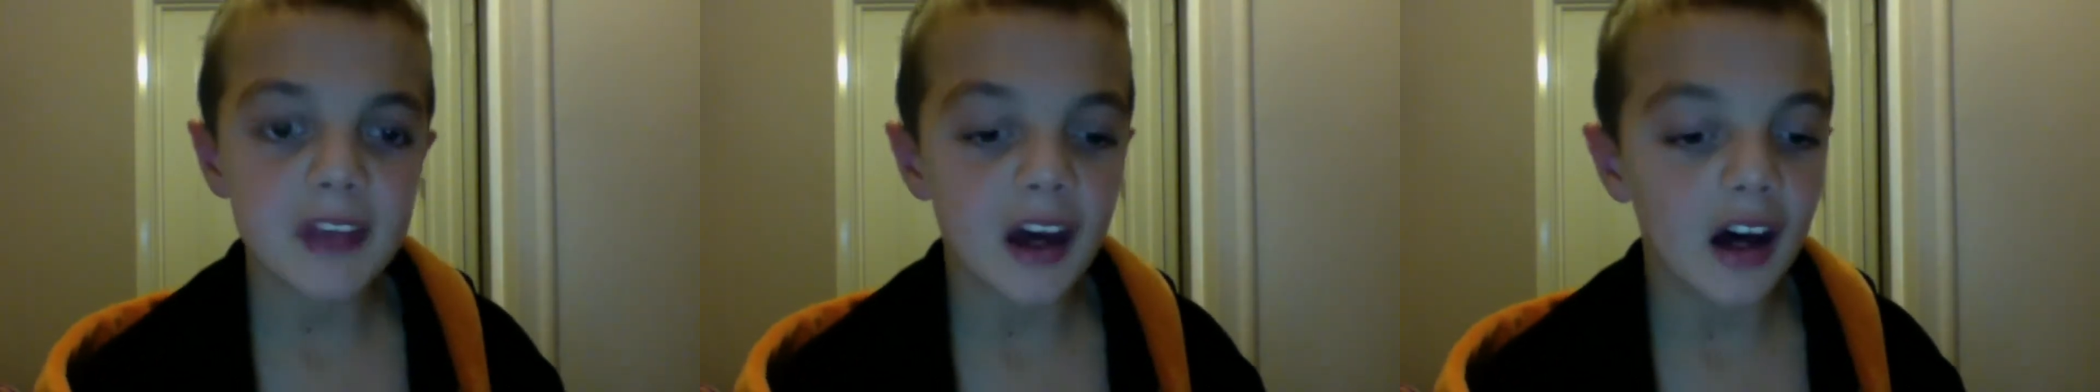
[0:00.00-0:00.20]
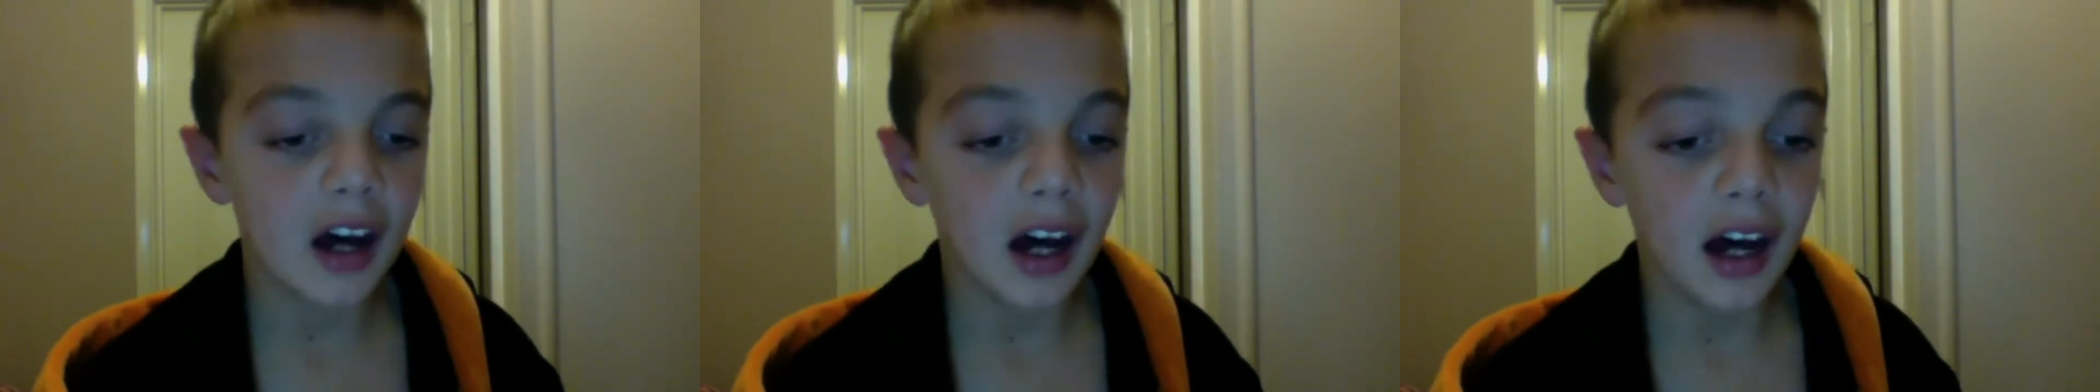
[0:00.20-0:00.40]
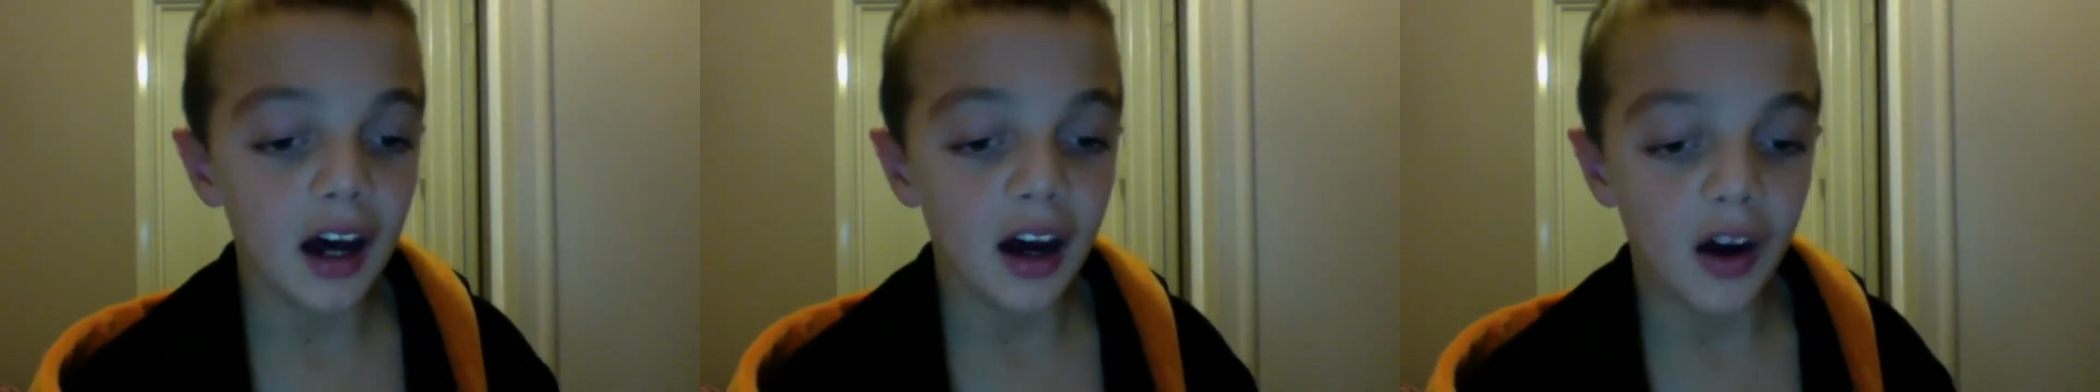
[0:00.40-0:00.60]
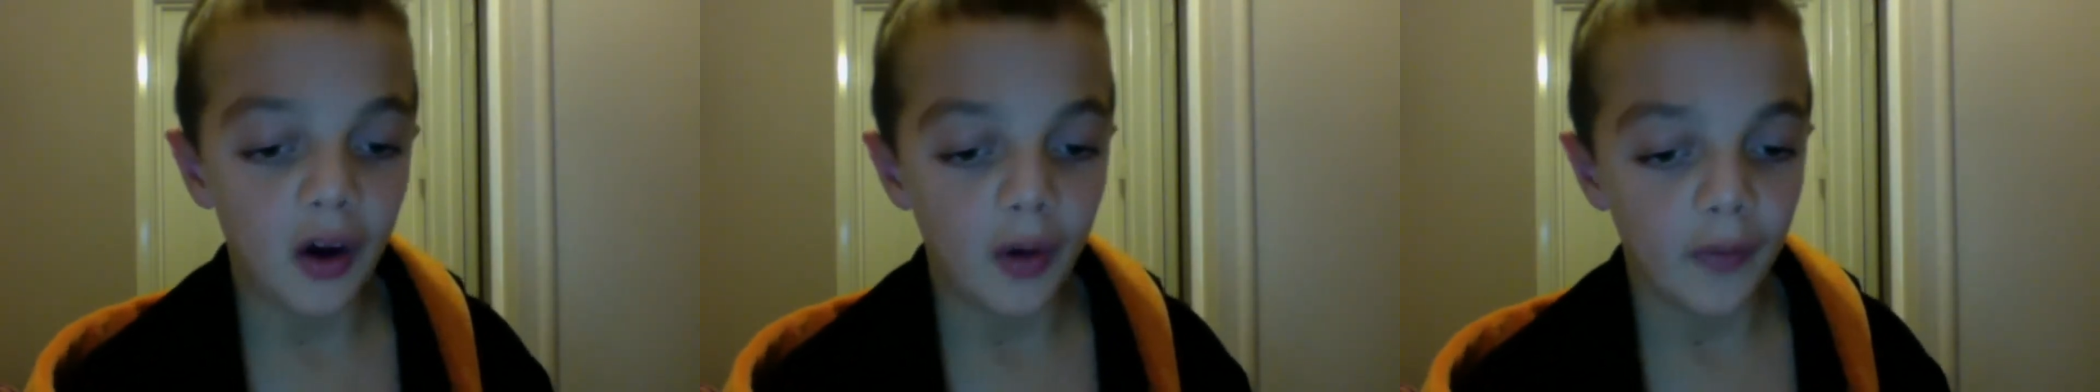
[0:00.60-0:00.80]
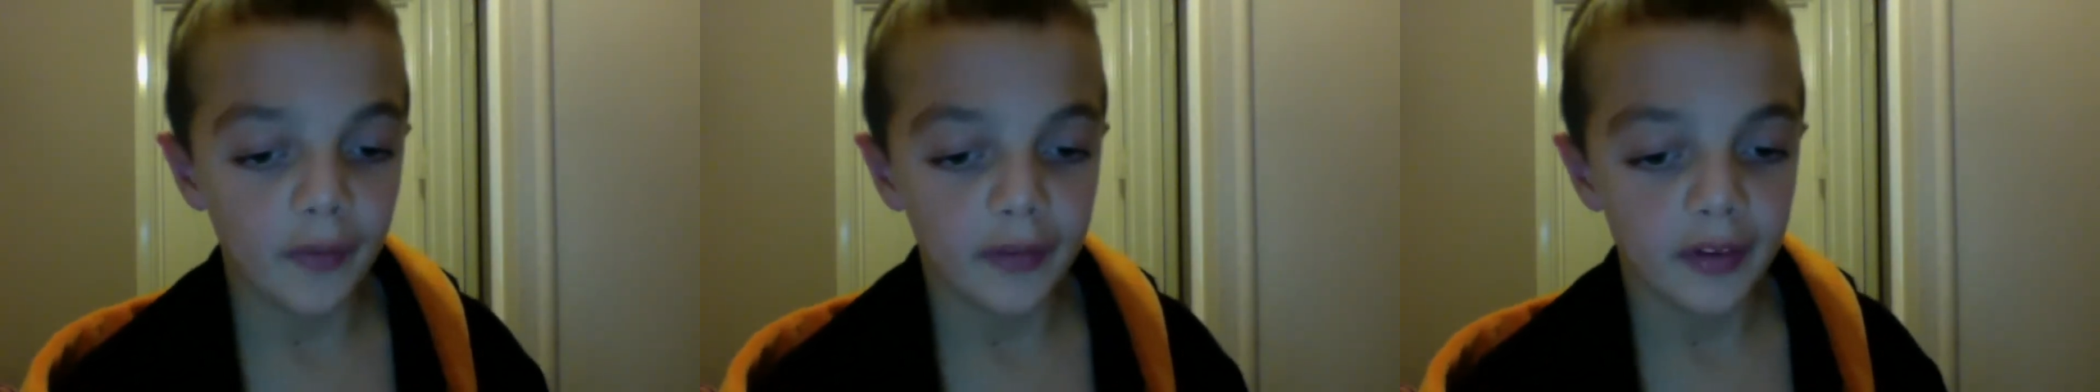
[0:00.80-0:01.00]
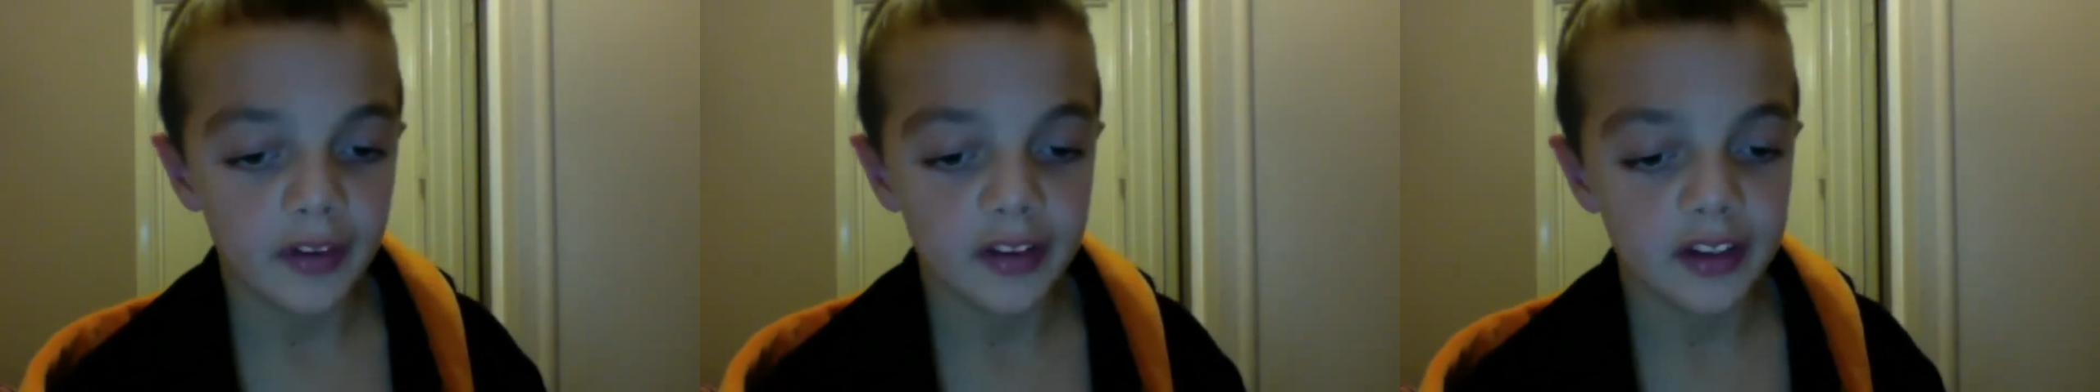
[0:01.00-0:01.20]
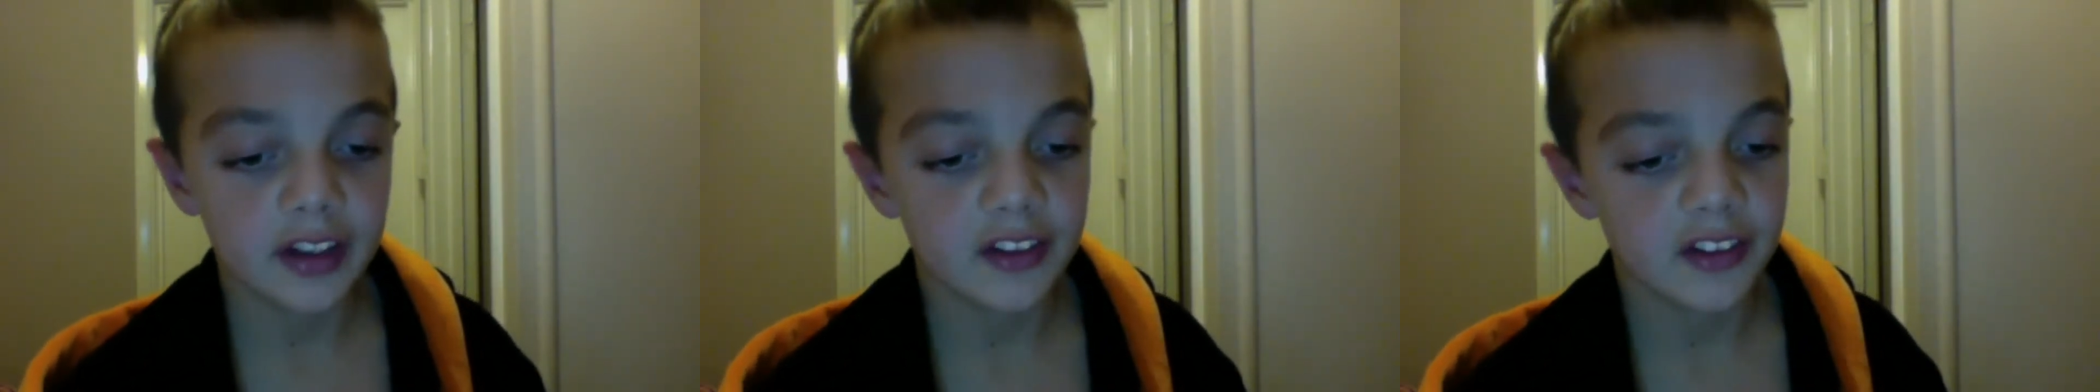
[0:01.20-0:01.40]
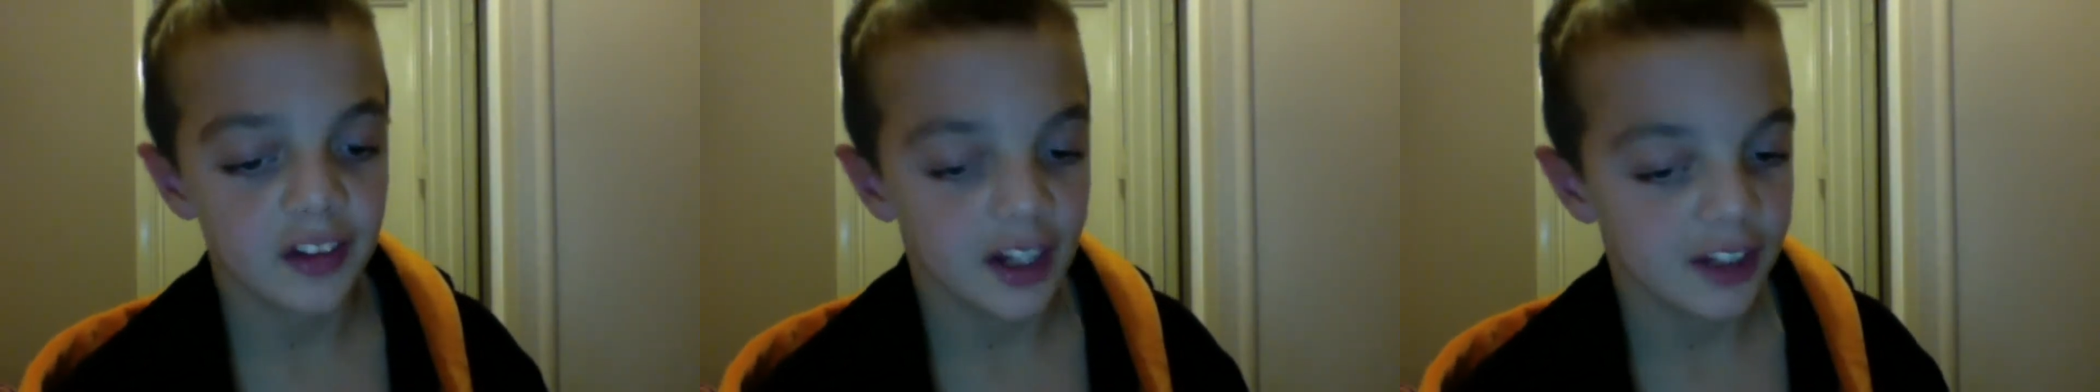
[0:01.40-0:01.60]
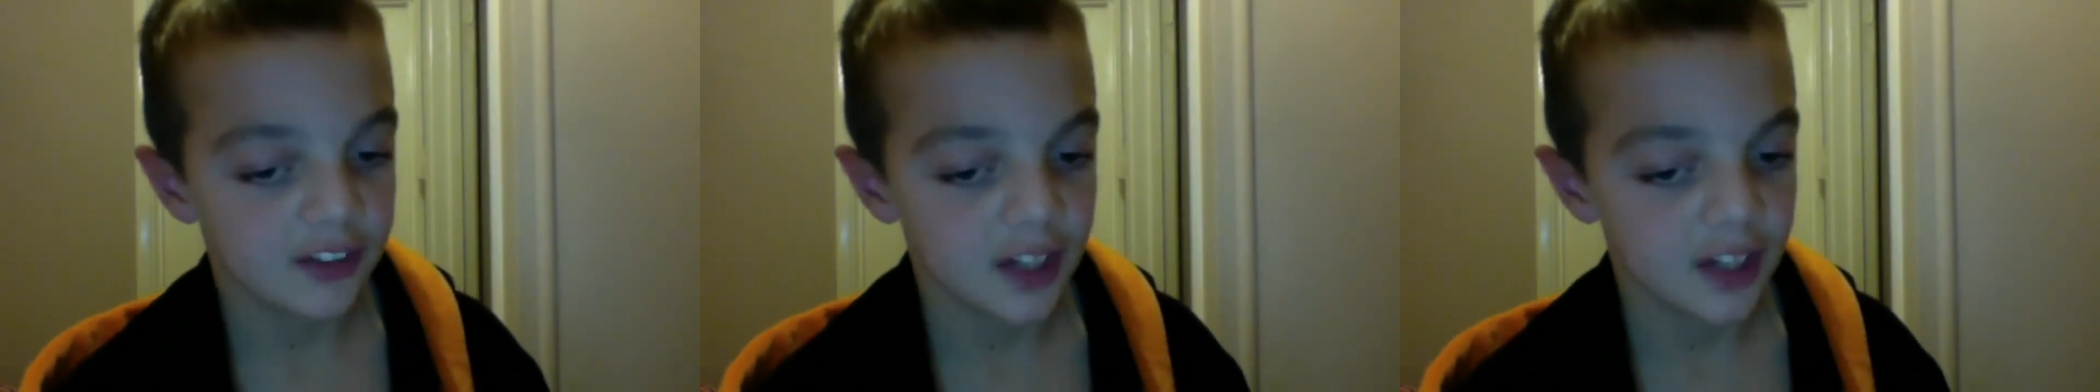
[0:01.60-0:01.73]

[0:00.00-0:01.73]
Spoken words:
on yesterday's